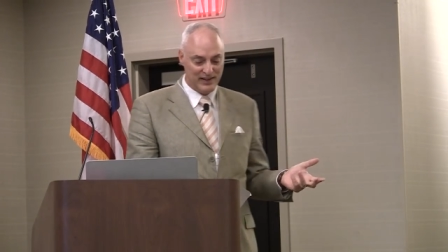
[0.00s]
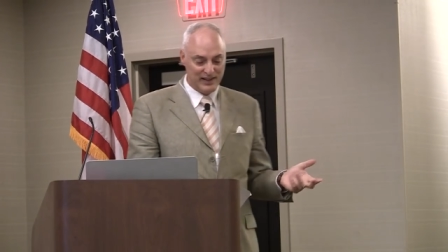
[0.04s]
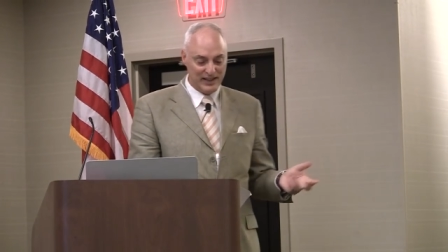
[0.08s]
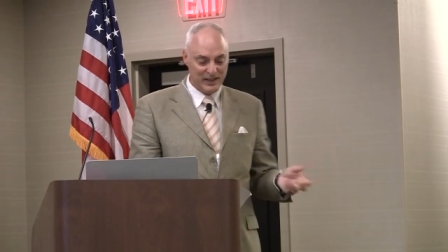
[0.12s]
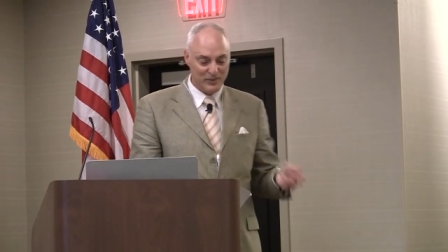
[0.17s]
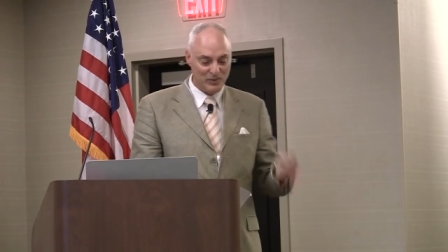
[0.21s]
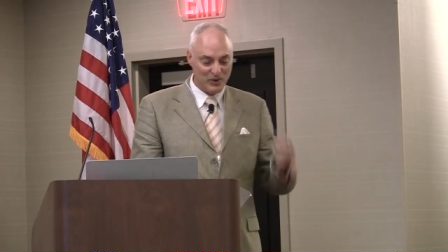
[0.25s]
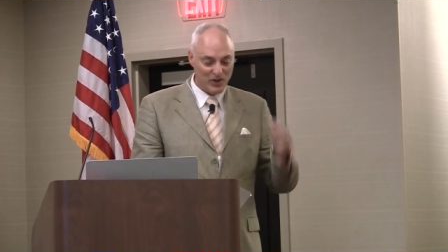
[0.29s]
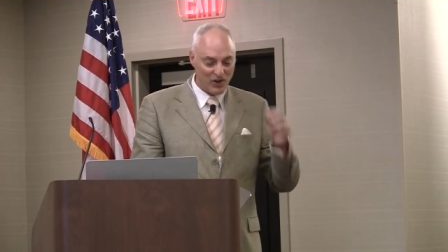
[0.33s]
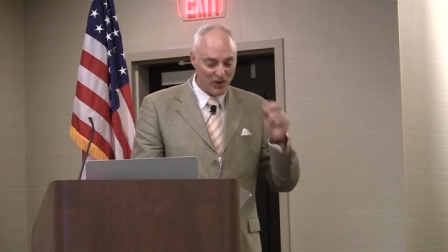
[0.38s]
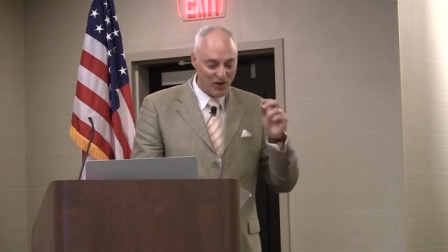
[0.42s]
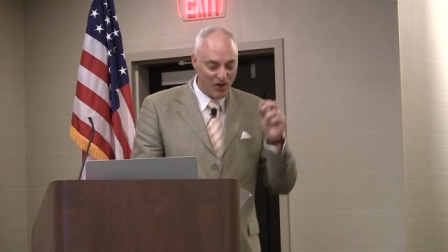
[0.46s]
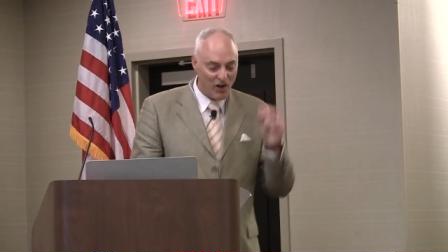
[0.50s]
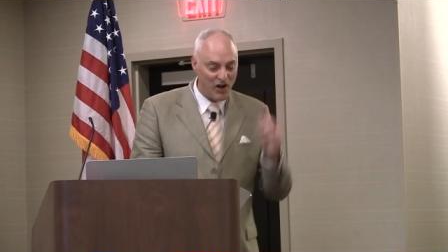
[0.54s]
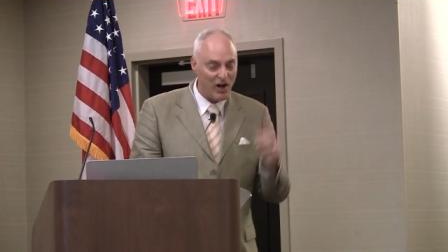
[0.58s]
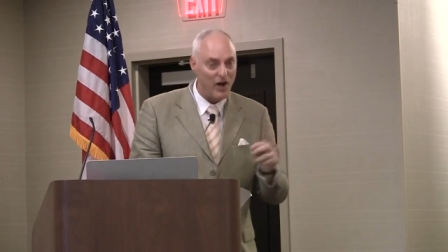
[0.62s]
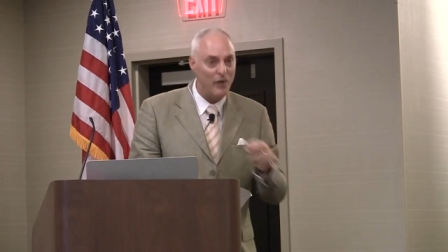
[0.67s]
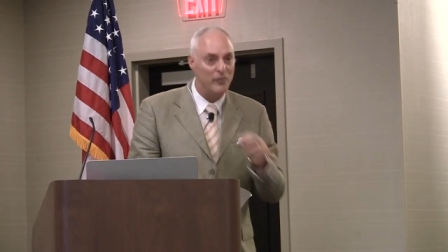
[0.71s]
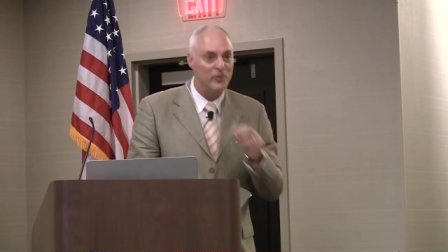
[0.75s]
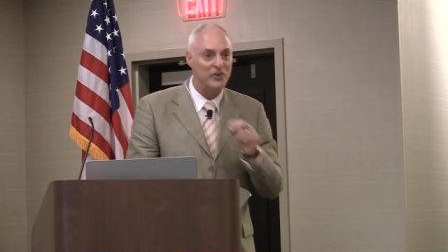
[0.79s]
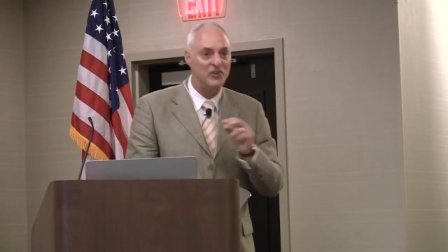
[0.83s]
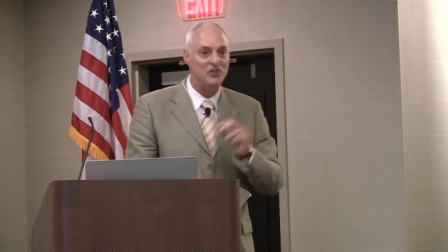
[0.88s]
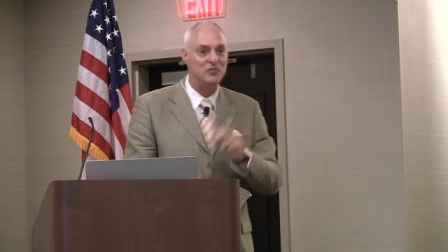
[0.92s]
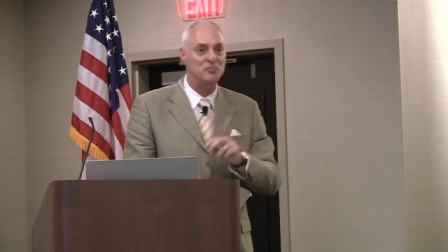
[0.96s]
It will
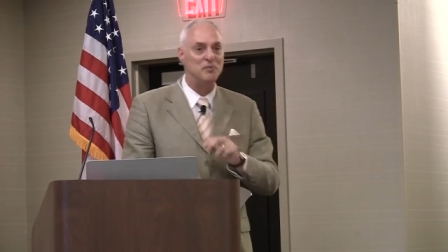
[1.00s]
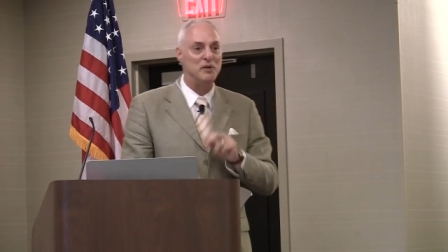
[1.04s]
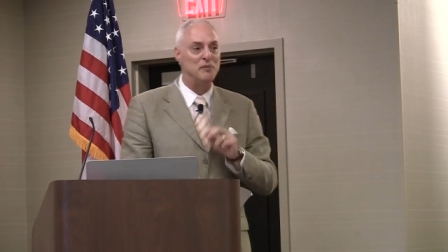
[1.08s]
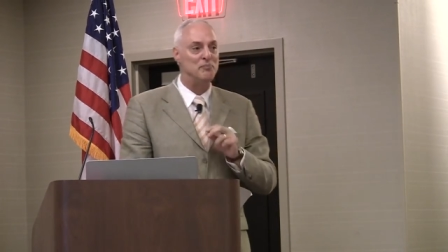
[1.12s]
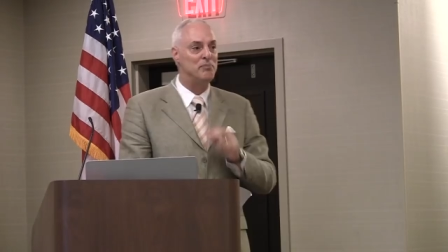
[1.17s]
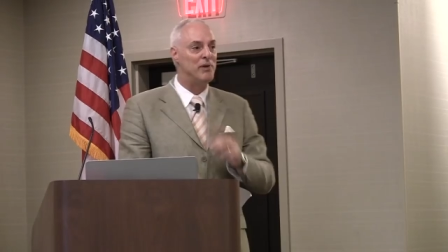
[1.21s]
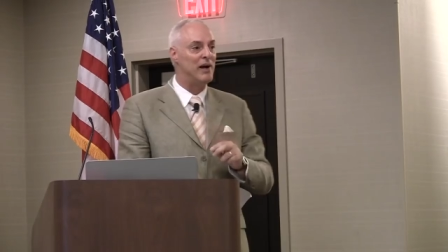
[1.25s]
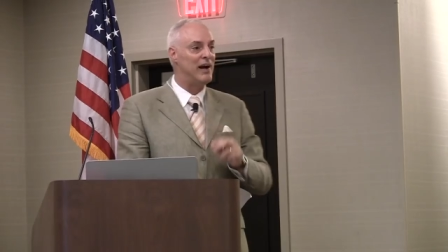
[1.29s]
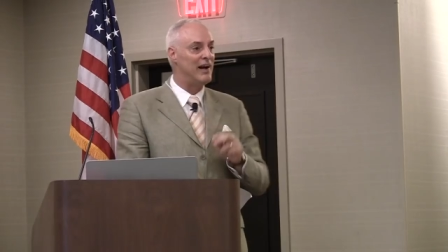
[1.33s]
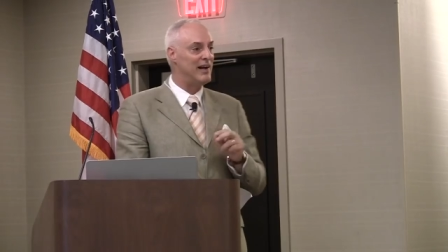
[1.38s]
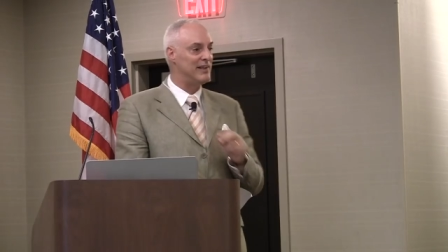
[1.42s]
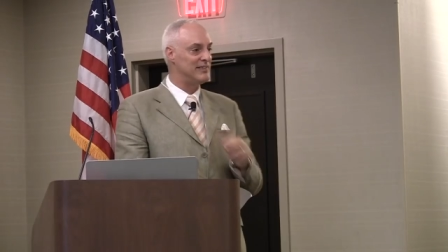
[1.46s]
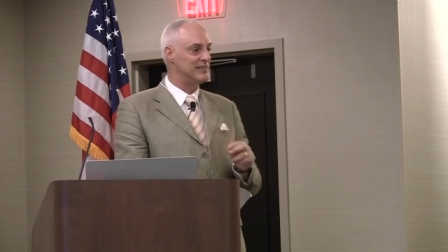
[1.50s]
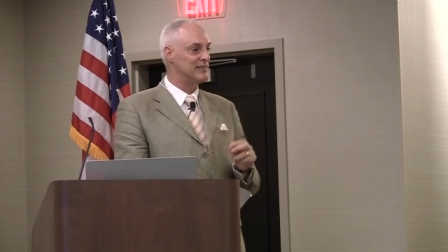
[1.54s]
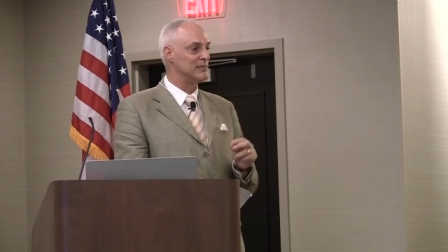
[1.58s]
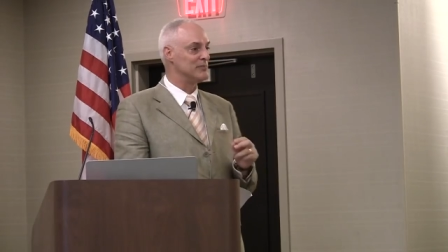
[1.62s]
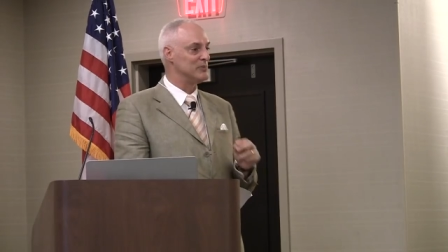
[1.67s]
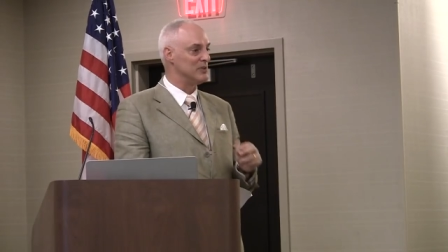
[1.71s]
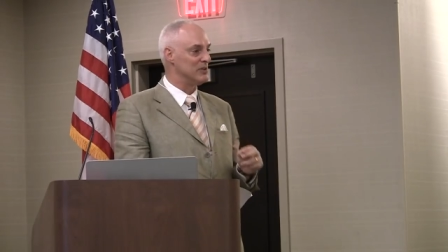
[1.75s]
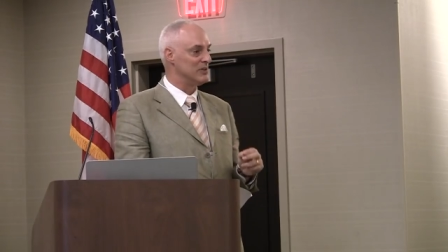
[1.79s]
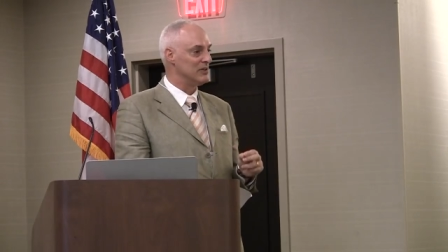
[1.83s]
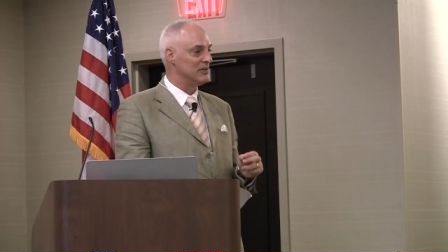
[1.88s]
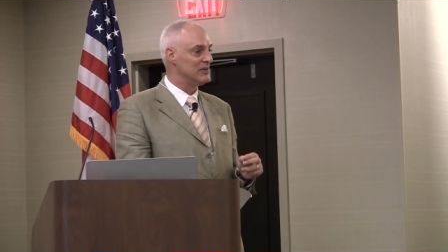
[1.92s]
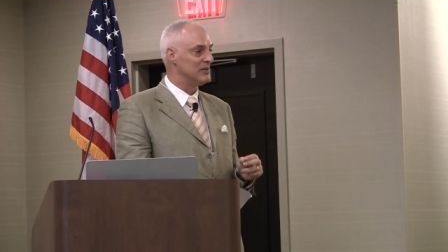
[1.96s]
always be
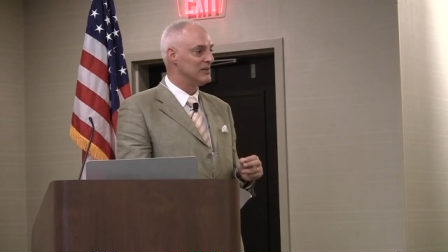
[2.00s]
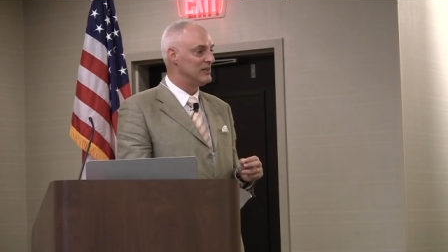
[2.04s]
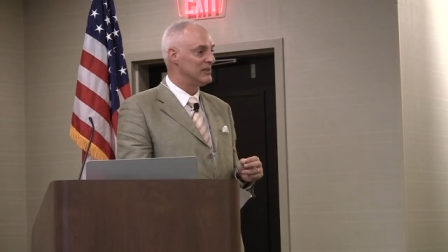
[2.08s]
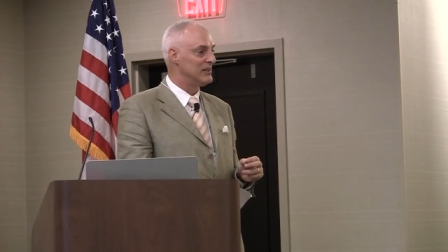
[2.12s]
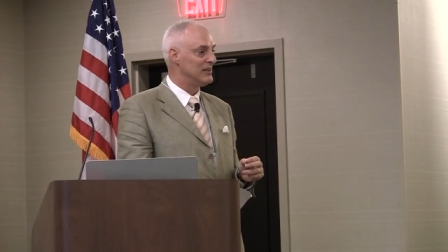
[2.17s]
possible